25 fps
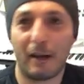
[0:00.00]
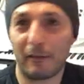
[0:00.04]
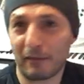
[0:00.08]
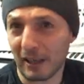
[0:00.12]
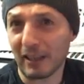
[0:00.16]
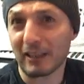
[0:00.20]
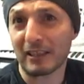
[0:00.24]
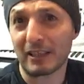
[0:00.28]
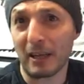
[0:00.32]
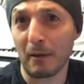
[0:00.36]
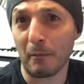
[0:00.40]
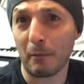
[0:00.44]

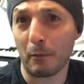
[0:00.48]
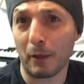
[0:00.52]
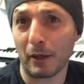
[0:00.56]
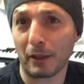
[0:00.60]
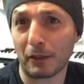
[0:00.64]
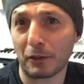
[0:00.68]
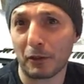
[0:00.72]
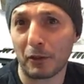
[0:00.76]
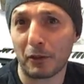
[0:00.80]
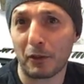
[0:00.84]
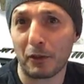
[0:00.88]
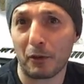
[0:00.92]
got some
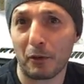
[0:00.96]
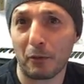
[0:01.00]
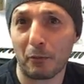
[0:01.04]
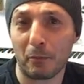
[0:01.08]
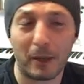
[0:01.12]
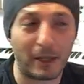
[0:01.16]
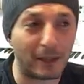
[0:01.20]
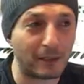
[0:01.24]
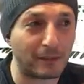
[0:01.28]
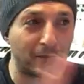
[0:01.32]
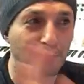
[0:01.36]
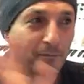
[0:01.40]
work to do,
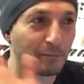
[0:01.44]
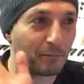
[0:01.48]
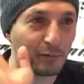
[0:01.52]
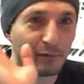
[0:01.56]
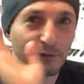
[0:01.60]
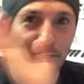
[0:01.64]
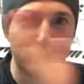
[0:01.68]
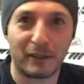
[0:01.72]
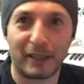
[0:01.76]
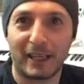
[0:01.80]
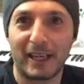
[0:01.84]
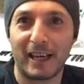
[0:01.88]
but
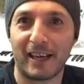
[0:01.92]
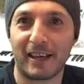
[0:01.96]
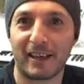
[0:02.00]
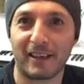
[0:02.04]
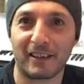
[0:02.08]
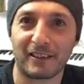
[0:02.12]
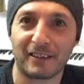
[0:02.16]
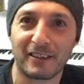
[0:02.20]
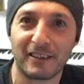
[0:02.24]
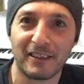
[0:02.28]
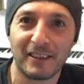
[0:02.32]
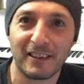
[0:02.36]
forget
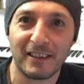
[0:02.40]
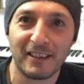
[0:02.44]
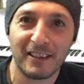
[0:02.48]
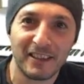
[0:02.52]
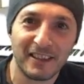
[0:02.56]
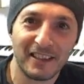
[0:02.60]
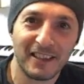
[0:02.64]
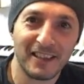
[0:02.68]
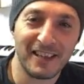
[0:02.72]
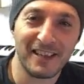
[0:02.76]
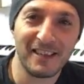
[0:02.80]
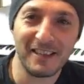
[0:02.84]
it.
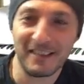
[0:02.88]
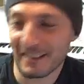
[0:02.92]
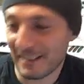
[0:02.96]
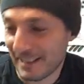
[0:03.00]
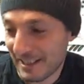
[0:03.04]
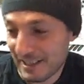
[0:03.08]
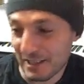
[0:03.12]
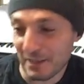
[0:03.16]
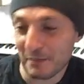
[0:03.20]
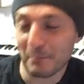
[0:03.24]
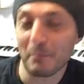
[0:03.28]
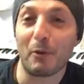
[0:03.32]

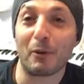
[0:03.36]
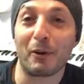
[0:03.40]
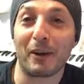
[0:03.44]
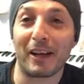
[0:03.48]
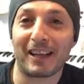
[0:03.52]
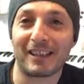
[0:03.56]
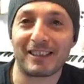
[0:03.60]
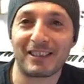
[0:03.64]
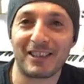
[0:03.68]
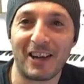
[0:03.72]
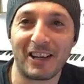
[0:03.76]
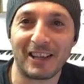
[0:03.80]
This is more
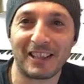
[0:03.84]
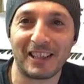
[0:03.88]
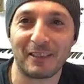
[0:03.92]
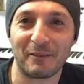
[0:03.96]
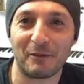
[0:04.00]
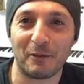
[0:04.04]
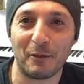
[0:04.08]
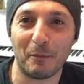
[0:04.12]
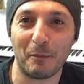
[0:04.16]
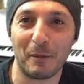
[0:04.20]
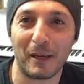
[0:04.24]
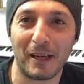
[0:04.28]
exciting
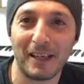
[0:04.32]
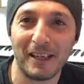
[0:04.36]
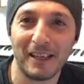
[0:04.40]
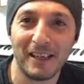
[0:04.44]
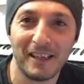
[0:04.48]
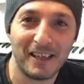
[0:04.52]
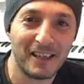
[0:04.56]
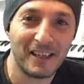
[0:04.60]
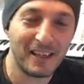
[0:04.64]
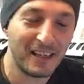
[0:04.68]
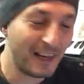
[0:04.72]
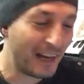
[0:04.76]
for me.
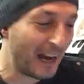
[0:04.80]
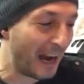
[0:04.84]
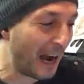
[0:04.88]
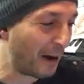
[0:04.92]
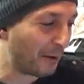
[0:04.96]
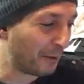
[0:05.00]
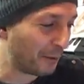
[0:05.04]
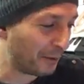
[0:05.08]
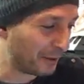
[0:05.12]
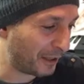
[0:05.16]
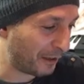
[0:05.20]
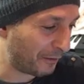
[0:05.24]
I
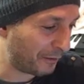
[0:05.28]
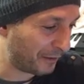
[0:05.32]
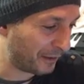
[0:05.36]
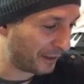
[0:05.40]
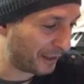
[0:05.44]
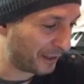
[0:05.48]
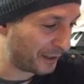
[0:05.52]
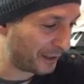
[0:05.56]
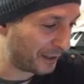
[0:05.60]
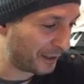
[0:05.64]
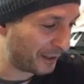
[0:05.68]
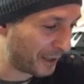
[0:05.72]
will
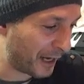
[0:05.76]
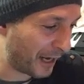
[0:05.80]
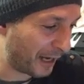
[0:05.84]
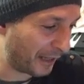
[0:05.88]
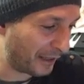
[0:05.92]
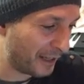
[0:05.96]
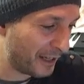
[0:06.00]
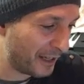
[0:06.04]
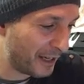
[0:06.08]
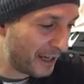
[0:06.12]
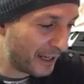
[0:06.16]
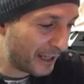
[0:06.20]
definitely do
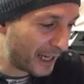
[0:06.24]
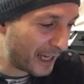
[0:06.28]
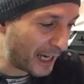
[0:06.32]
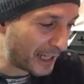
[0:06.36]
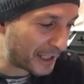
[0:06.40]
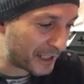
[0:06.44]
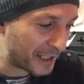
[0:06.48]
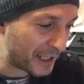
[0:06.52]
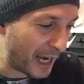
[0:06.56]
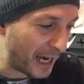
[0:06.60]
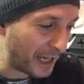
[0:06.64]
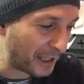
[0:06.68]
that.
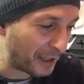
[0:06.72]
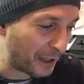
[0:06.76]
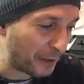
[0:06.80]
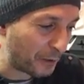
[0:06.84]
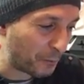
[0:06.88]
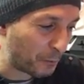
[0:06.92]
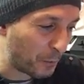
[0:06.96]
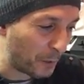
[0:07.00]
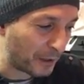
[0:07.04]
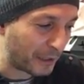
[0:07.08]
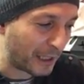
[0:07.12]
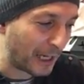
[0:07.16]
Yes,
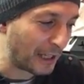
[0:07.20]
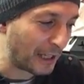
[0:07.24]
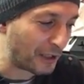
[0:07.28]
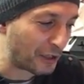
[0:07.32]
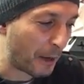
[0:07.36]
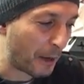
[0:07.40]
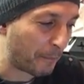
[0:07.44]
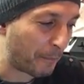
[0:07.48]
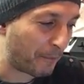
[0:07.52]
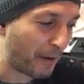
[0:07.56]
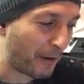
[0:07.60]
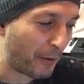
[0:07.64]
Nathan, we'll catch
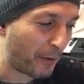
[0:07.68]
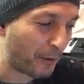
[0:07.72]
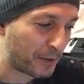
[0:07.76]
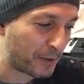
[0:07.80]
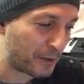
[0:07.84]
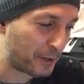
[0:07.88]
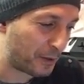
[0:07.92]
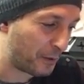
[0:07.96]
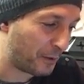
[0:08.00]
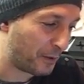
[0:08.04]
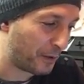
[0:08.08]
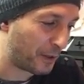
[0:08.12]
up very
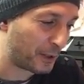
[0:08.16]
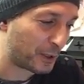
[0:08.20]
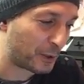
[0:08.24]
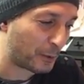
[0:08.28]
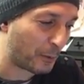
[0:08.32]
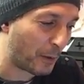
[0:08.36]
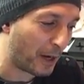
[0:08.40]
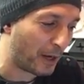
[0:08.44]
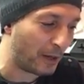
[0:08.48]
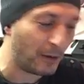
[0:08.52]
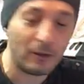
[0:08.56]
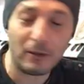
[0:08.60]
soon as
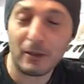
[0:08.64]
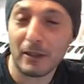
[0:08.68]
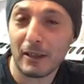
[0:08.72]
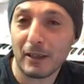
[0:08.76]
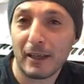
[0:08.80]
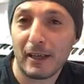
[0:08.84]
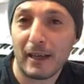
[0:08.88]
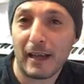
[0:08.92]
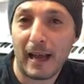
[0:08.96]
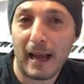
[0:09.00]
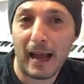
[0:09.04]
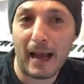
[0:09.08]
well.
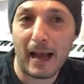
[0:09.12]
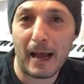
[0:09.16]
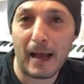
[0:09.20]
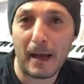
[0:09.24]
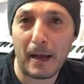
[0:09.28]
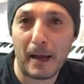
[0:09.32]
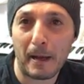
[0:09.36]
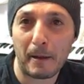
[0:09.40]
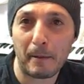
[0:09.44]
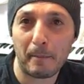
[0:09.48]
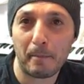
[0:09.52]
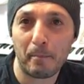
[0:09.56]

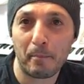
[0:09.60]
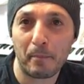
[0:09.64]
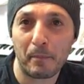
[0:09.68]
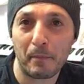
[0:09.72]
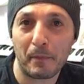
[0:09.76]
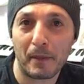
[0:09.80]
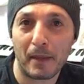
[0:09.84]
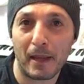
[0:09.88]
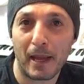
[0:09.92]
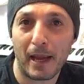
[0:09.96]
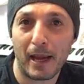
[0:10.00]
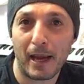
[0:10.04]

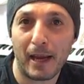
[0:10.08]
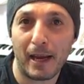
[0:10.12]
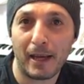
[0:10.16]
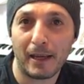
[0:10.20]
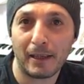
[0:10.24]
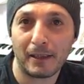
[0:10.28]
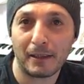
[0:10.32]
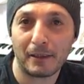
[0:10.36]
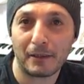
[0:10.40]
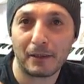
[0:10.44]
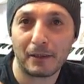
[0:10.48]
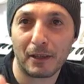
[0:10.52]

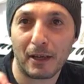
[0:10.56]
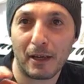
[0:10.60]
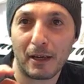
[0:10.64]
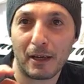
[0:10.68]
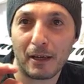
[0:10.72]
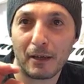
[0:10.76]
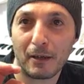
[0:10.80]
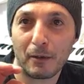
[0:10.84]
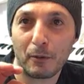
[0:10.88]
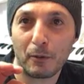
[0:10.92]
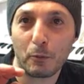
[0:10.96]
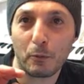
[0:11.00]
And
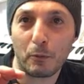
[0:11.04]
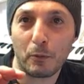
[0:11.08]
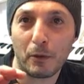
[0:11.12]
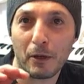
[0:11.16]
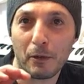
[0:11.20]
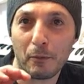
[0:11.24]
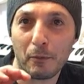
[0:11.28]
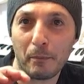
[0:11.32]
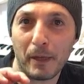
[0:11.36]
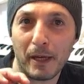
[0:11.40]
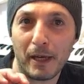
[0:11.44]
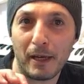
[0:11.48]

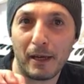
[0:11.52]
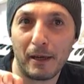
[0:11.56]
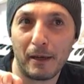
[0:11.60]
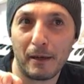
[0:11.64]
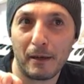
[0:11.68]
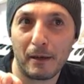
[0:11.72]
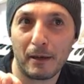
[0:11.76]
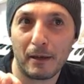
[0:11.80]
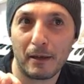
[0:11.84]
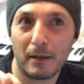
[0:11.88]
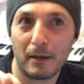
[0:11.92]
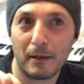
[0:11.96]
we'll
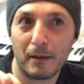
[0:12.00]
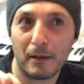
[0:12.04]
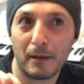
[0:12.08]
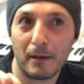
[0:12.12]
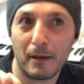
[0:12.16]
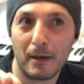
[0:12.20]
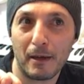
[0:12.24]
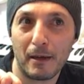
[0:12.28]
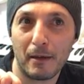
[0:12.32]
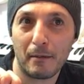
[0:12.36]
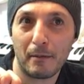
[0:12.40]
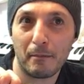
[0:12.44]
be
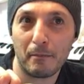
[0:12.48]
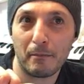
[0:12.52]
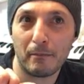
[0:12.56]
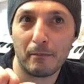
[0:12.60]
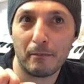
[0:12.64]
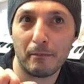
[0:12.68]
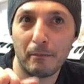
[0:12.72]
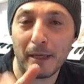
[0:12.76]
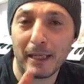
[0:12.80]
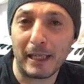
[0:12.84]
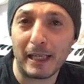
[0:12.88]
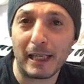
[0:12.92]

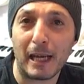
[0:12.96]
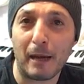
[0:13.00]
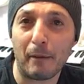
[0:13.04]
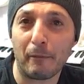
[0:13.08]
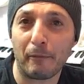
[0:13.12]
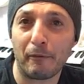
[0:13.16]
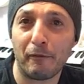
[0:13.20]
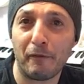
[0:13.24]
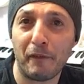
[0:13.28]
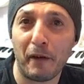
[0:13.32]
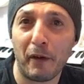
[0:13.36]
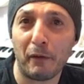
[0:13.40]
meeting
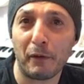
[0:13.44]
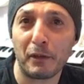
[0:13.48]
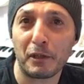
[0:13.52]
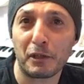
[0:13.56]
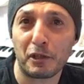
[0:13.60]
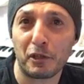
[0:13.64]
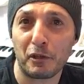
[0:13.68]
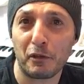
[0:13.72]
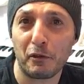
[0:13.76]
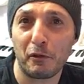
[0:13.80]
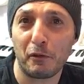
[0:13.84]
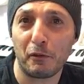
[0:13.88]
up very
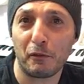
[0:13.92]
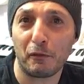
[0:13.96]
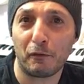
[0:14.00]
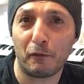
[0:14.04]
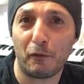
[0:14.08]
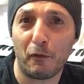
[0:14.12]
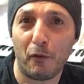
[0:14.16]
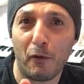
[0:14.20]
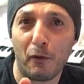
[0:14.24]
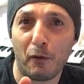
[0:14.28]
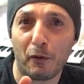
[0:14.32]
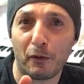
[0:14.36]
soon
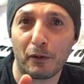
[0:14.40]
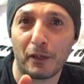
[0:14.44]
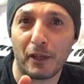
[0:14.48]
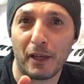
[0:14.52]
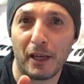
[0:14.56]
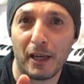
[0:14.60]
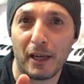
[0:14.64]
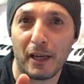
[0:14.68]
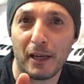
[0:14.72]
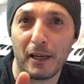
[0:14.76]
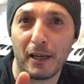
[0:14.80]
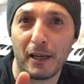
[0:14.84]
for
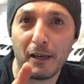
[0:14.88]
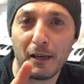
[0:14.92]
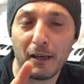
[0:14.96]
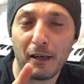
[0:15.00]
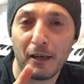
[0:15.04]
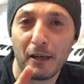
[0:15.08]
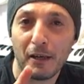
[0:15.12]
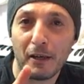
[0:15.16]
the